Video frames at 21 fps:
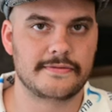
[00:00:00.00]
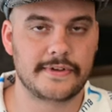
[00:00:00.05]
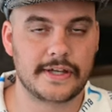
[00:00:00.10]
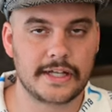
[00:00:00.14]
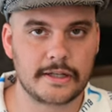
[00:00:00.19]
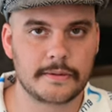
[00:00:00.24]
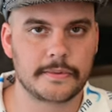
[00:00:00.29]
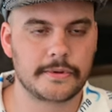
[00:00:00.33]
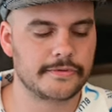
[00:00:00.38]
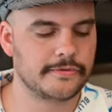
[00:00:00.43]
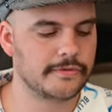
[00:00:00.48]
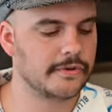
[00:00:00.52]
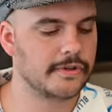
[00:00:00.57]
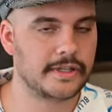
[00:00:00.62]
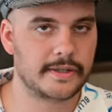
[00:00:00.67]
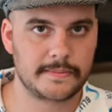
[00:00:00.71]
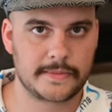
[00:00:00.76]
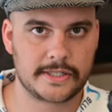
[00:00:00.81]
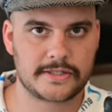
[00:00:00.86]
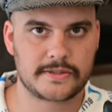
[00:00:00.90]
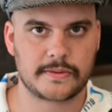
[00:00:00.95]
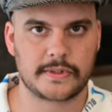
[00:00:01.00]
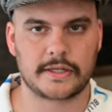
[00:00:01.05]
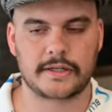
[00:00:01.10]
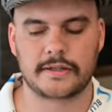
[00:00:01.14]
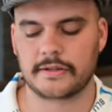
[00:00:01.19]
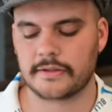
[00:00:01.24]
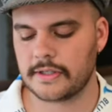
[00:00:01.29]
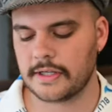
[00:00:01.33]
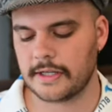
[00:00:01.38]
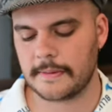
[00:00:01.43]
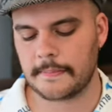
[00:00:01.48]
available for them, this one
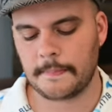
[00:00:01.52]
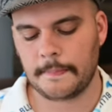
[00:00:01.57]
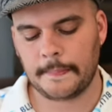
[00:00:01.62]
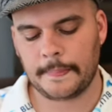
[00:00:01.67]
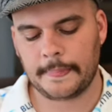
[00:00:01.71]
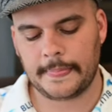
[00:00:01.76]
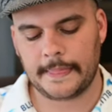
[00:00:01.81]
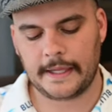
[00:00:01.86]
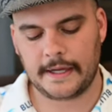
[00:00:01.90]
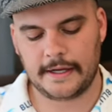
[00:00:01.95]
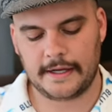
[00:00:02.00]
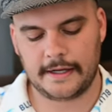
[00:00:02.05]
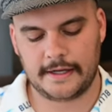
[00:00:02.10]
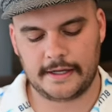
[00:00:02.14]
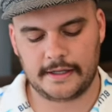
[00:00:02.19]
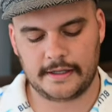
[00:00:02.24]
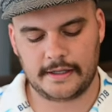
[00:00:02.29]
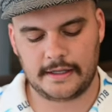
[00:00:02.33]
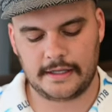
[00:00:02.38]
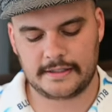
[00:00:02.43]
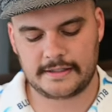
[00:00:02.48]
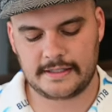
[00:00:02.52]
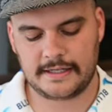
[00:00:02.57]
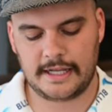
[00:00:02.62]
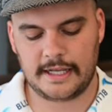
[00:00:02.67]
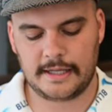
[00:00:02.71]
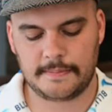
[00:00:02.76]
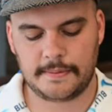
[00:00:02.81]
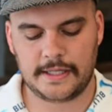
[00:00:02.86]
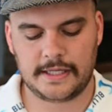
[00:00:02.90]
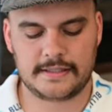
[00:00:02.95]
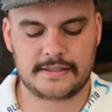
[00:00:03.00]
included. Uh, it's an
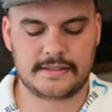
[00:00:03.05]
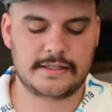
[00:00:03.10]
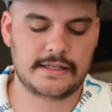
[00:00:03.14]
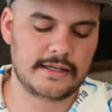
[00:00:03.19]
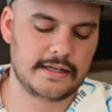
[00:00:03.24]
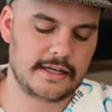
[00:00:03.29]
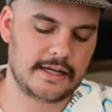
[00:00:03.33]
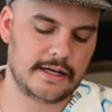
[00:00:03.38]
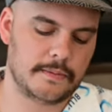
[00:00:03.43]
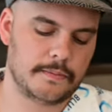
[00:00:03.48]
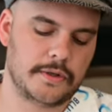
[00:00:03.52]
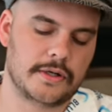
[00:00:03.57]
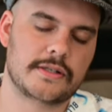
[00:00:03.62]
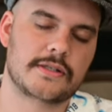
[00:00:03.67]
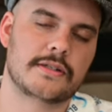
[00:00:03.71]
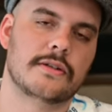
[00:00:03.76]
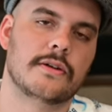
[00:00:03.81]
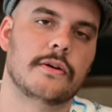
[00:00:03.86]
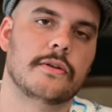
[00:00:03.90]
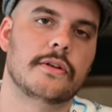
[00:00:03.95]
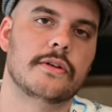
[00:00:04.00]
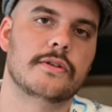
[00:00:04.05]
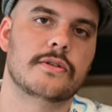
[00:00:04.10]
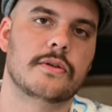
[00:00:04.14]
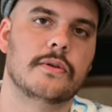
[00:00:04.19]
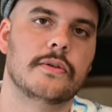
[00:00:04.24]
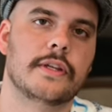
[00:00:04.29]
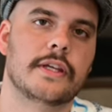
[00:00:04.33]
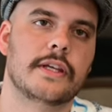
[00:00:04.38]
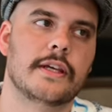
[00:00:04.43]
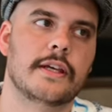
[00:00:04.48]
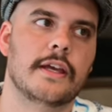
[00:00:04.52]
APS-C camera, so there's
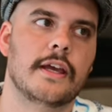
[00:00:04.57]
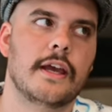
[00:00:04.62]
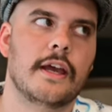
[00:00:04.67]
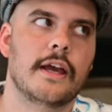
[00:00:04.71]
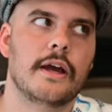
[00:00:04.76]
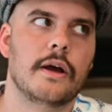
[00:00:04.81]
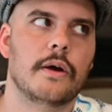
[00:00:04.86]
only